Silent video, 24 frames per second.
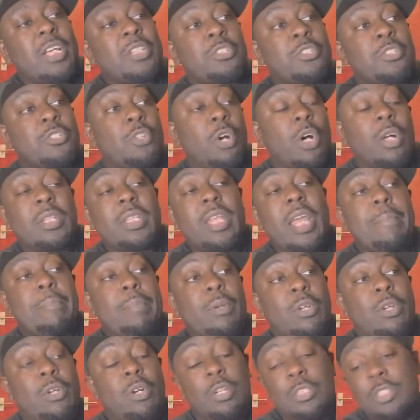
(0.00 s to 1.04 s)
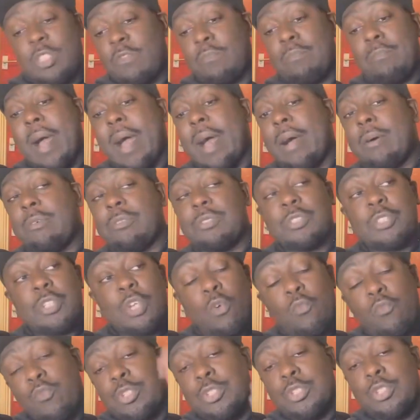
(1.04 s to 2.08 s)
that's not there because of Miles, the
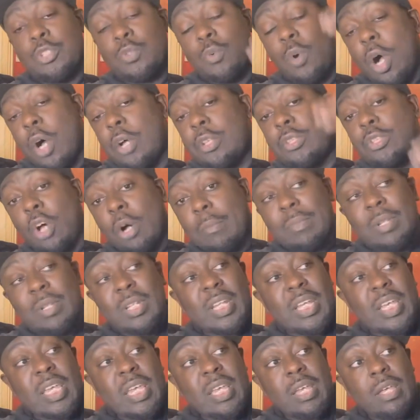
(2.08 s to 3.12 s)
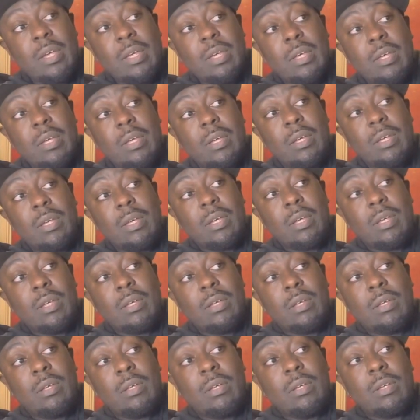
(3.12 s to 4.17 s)
original anomaly,
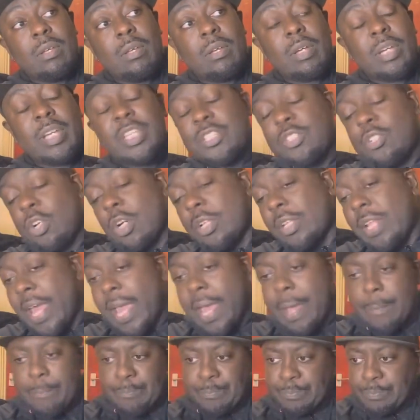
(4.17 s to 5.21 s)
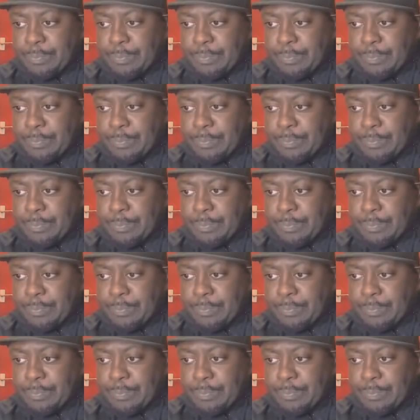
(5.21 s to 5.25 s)
he's gone there.